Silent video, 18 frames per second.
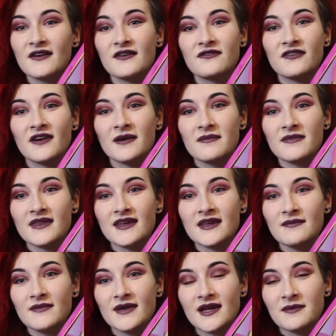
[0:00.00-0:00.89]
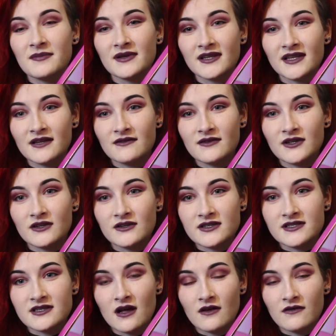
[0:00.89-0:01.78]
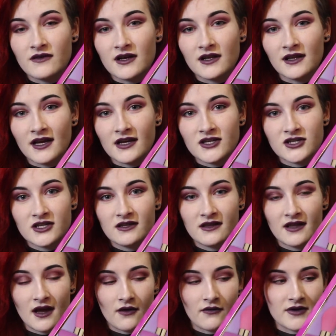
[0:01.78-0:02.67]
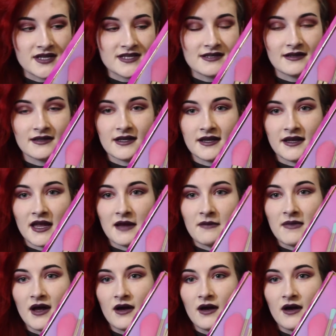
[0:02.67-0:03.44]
from the Make Believe in Yourself collection that recently came